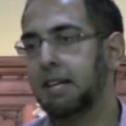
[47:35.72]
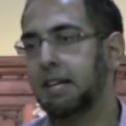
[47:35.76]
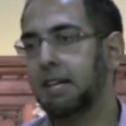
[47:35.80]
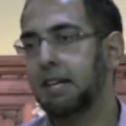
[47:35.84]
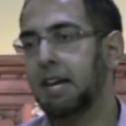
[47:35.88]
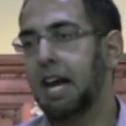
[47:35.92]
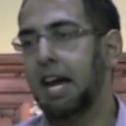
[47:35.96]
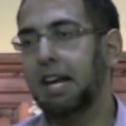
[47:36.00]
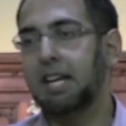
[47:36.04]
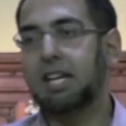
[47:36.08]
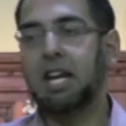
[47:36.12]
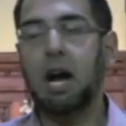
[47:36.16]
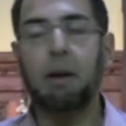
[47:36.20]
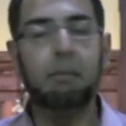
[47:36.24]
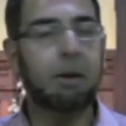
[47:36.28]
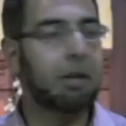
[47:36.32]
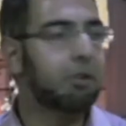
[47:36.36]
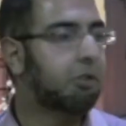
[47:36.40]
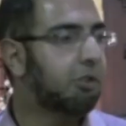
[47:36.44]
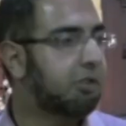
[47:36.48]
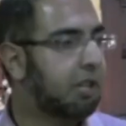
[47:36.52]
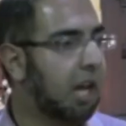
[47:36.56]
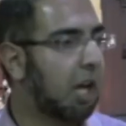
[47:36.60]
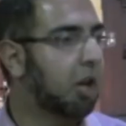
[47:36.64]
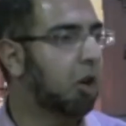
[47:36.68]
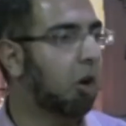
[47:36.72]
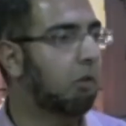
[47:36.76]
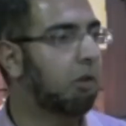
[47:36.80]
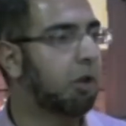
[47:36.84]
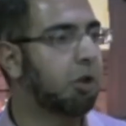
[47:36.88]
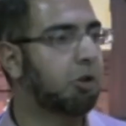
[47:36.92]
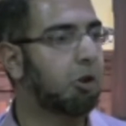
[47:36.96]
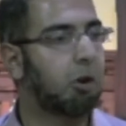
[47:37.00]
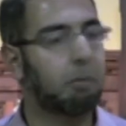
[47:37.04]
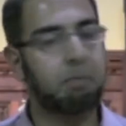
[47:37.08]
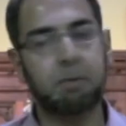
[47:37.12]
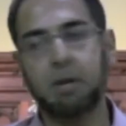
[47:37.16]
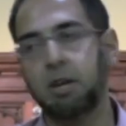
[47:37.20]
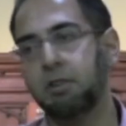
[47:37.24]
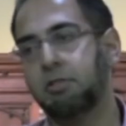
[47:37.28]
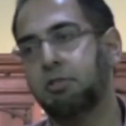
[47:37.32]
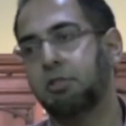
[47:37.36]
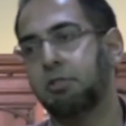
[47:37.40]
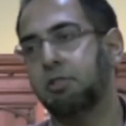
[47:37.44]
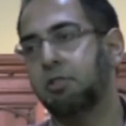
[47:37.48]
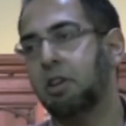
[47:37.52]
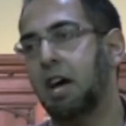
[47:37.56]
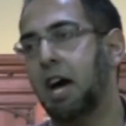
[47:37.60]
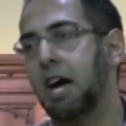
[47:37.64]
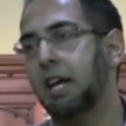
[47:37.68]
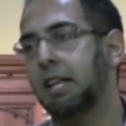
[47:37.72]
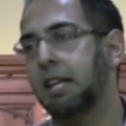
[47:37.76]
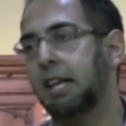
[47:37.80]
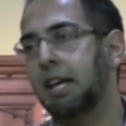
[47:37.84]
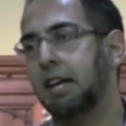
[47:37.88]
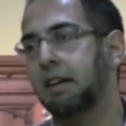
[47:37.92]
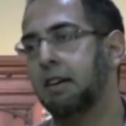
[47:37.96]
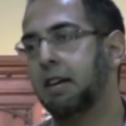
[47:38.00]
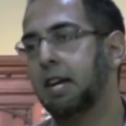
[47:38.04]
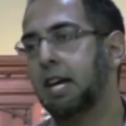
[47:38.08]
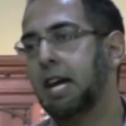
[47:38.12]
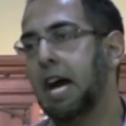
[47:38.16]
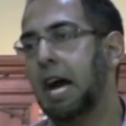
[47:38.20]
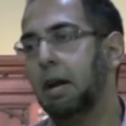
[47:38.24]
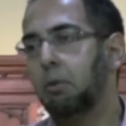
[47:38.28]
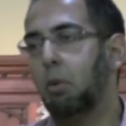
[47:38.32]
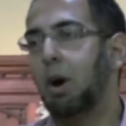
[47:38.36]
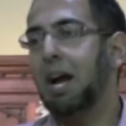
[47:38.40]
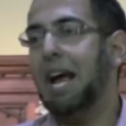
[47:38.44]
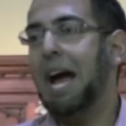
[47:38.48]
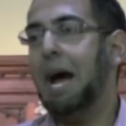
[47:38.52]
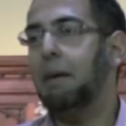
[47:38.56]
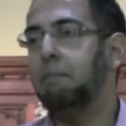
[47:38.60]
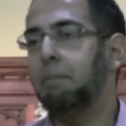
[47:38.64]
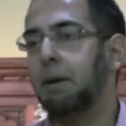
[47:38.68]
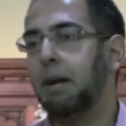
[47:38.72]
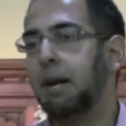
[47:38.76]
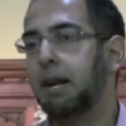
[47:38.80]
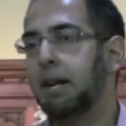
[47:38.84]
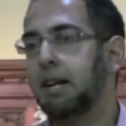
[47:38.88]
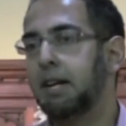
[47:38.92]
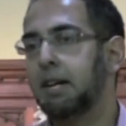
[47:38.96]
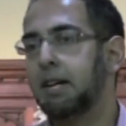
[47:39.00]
and coming to take over European society. And what happened?